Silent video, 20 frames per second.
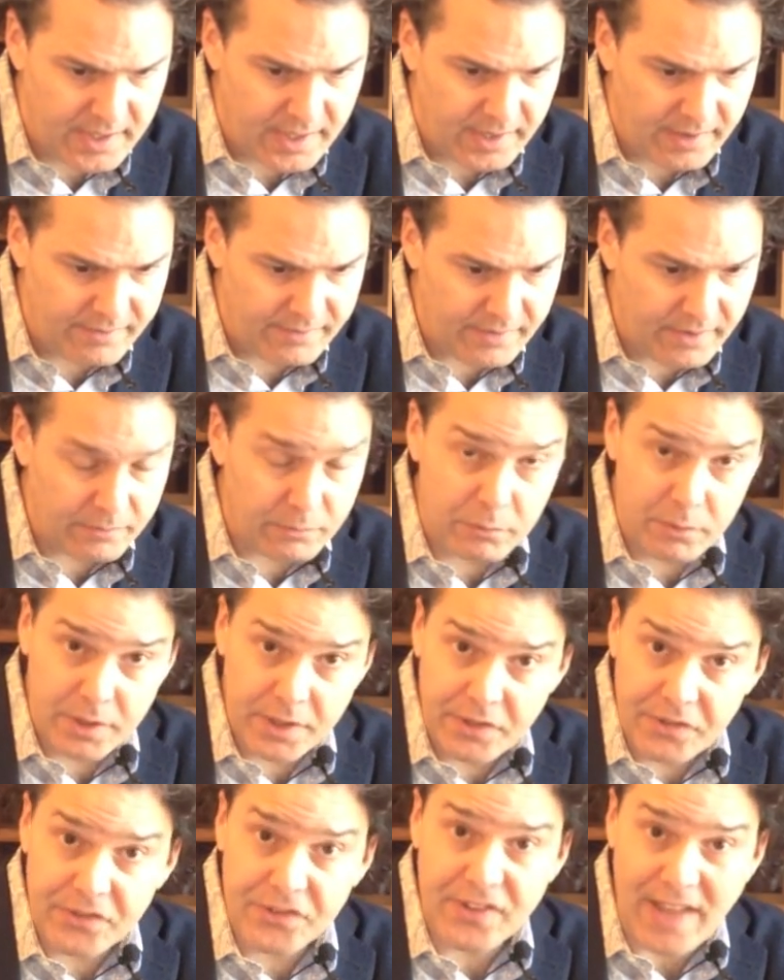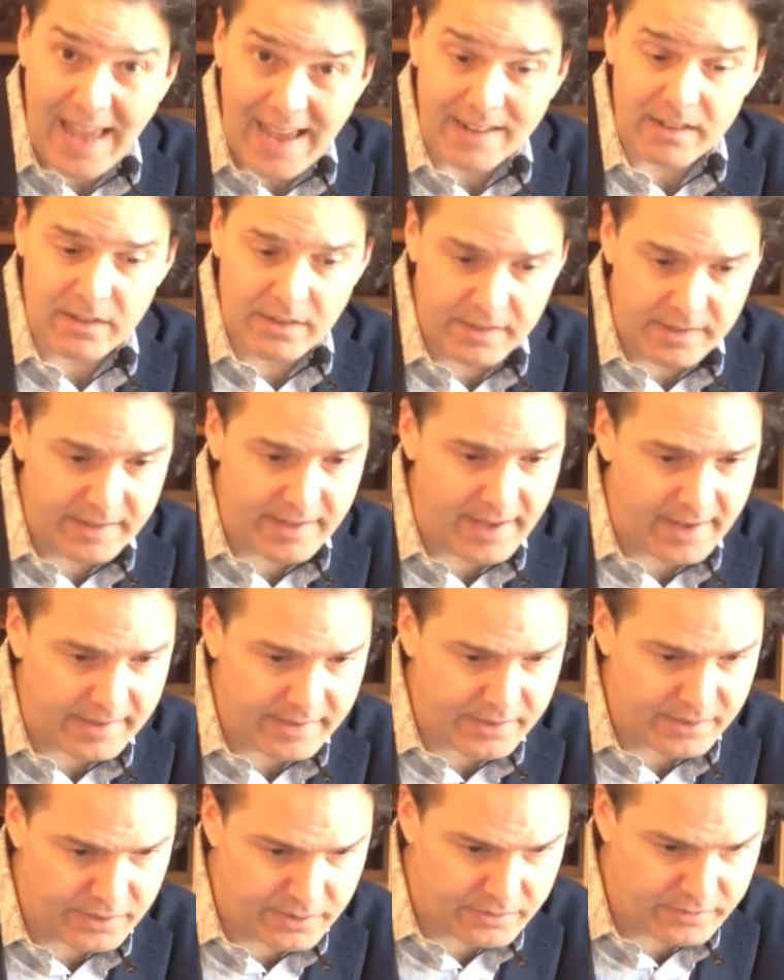I've, I've really stacked the deck
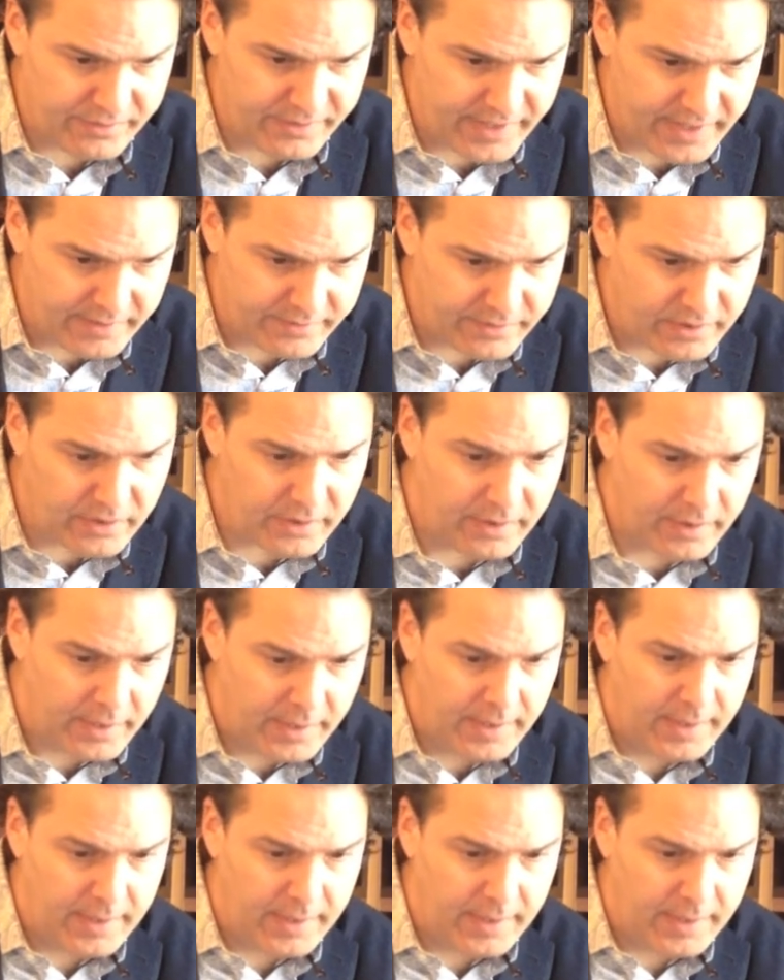in your favor.